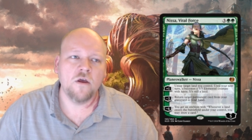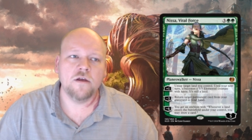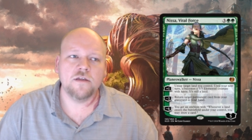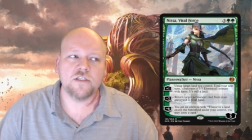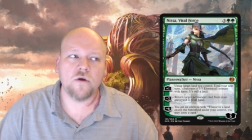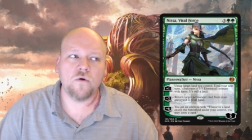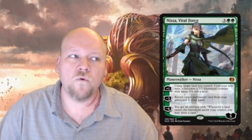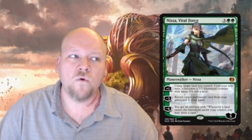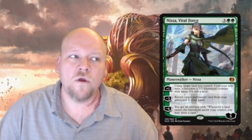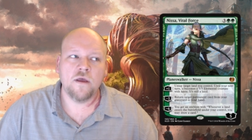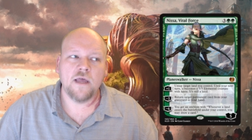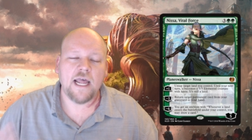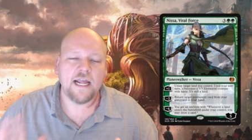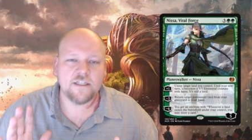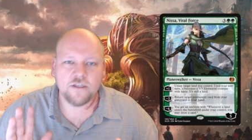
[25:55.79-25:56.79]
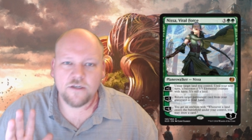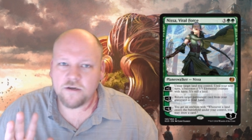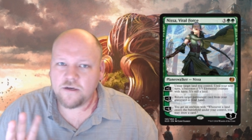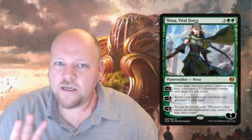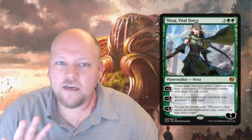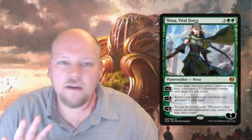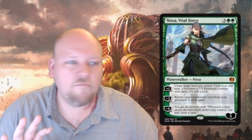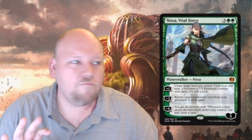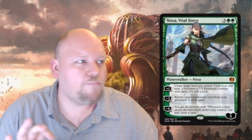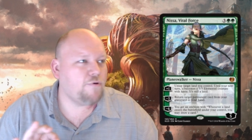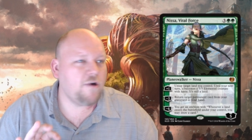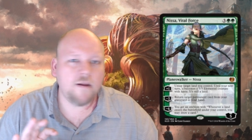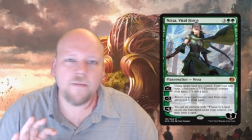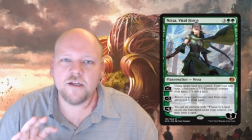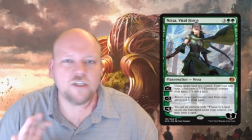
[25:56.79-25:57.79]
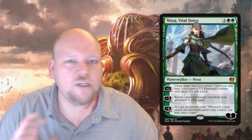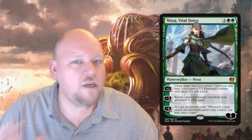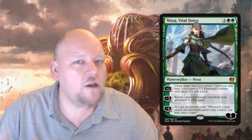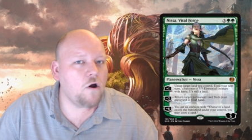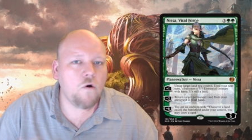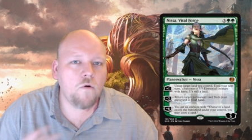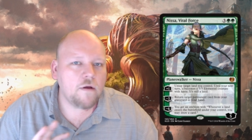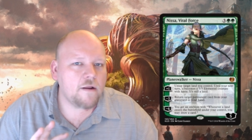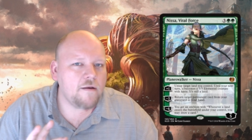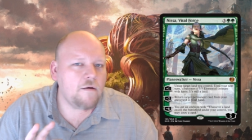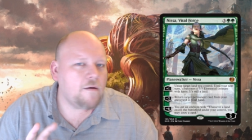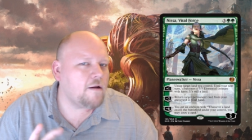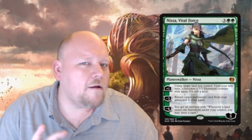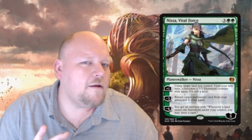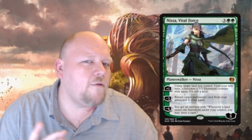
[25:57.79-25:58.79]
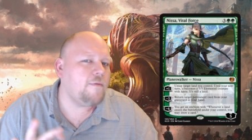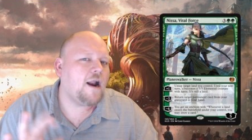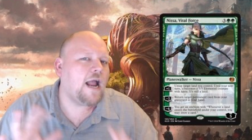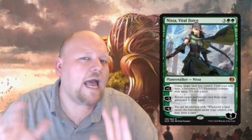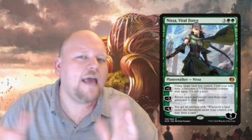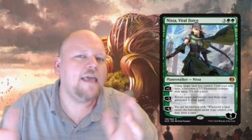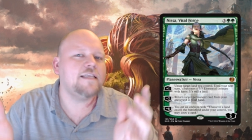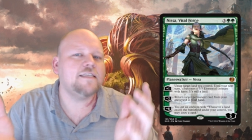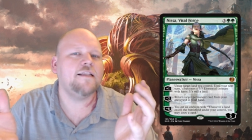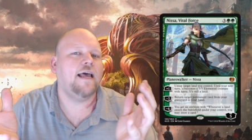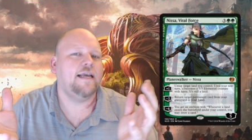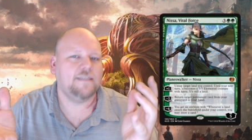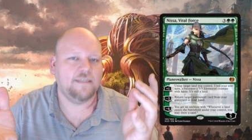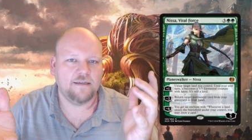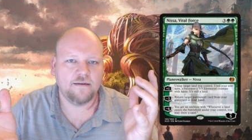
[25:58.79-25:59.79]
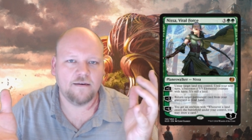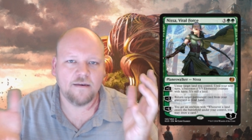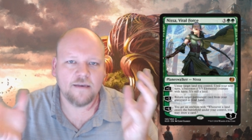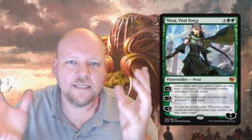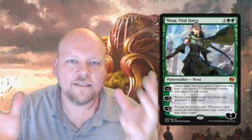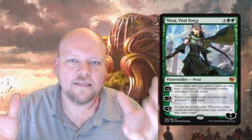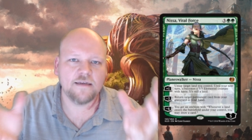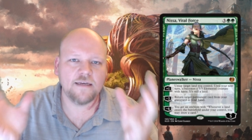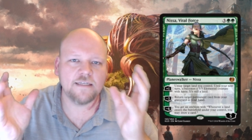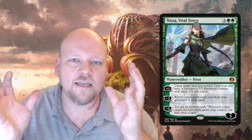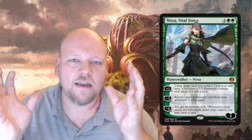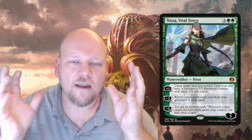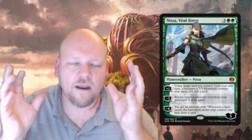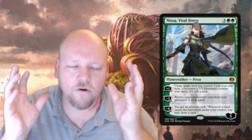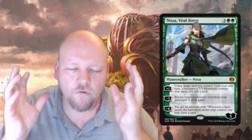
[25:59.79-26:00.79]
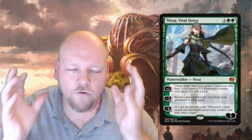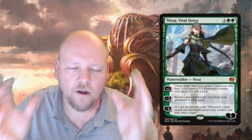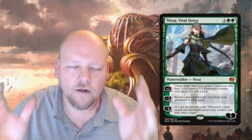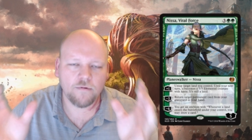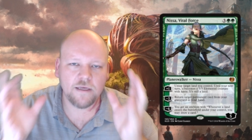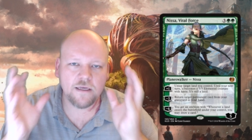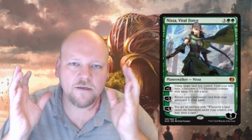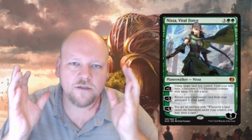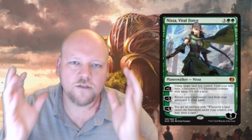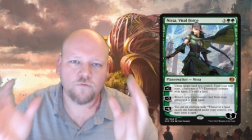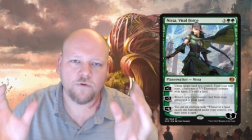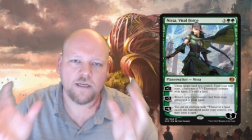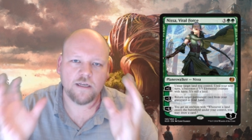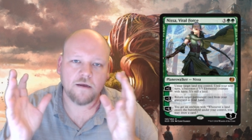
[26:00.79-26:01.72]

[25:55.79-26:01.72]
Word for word: So it's good pretty much no no no matter how you slice it. Nissa is an incredibly sweet